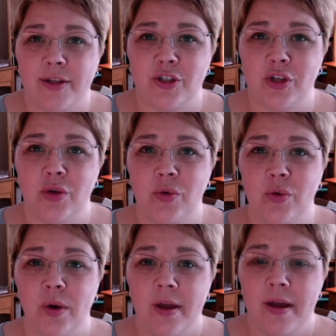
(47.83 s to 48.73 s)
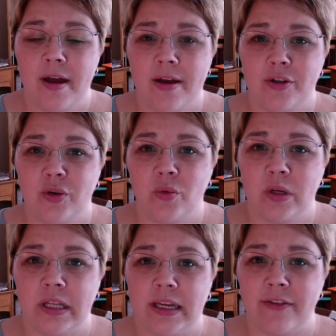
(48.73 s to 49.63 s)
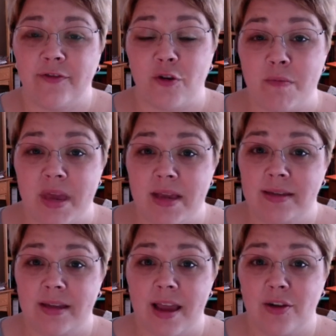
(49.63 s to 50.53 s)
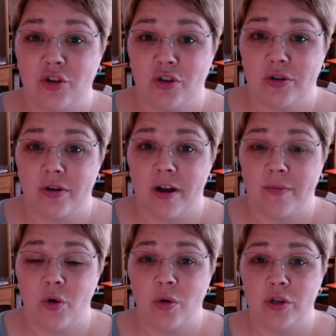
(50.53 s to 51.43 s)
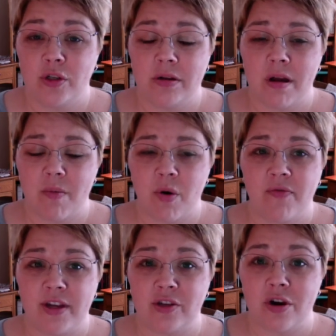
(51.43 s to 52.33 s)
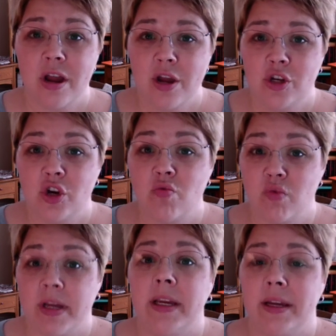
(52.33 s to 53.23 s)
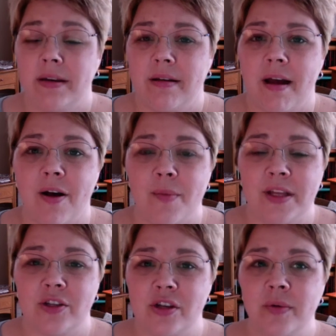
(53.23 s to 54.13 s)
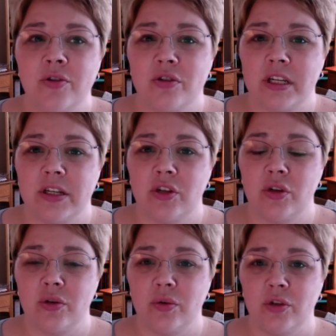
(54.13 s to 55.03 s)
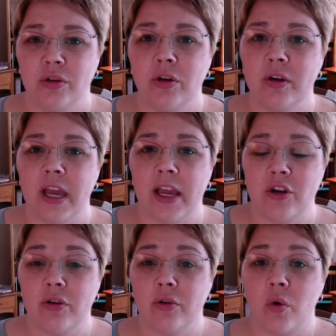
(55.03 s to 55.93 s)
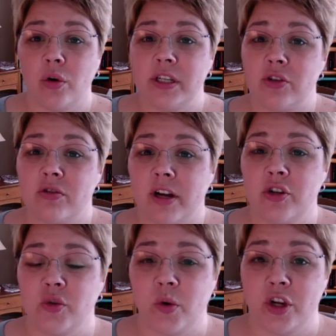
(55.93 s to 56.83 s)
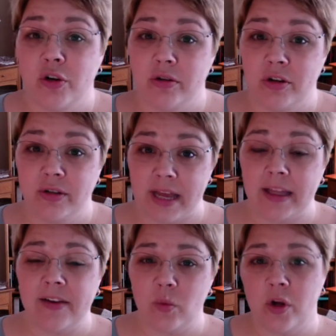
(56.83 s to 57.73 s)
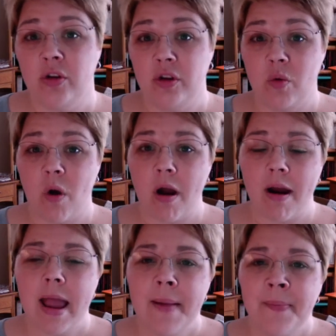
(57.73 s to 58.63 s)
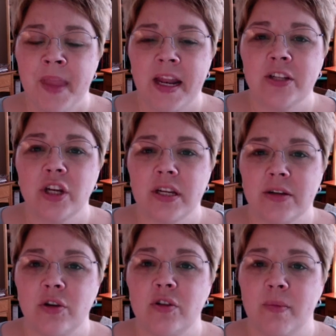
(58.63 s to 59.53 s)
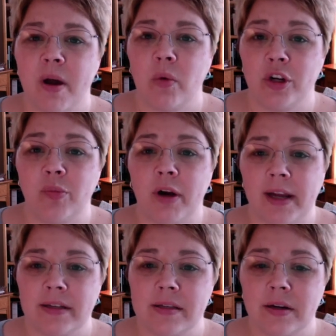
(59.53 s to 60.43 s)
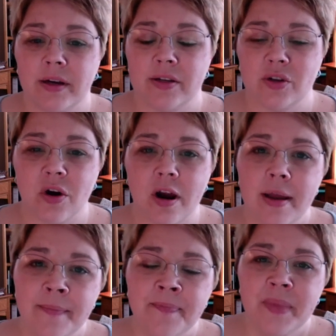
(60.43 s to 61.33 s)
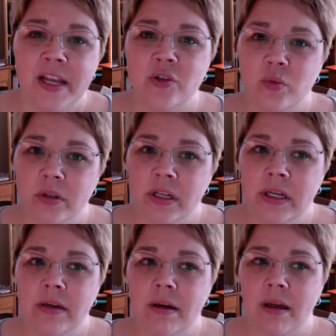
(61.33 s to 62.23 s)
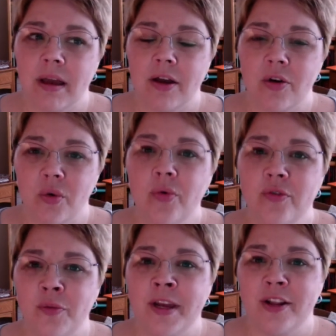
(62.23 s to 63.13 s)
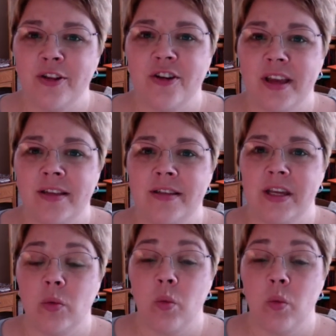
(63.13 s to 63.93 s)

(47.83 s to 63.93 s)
to really, for me as your course professor, to read. It's so interesting to look at your course introductions where you're telling everyone who you are, and I jot down notes about where your practice areas are. It's really cool for me to look and see